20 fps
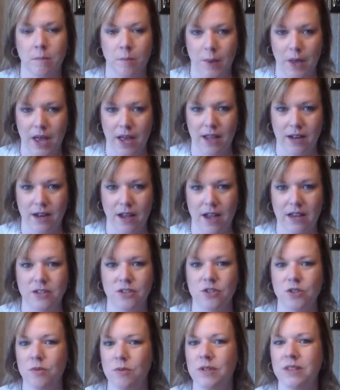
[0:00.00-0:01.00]
But I
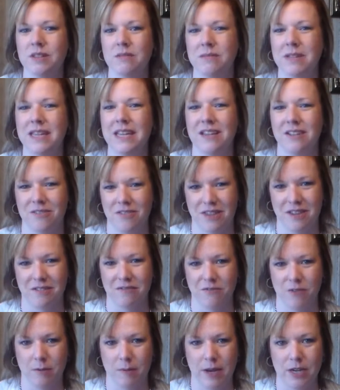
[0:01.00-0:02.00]
do want them to hear the
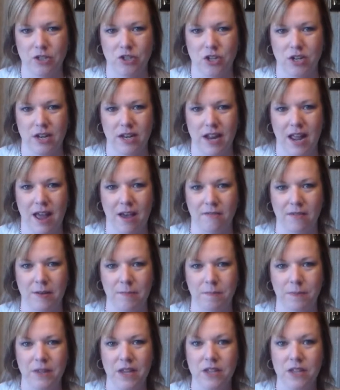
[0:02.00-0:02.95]
information and have it.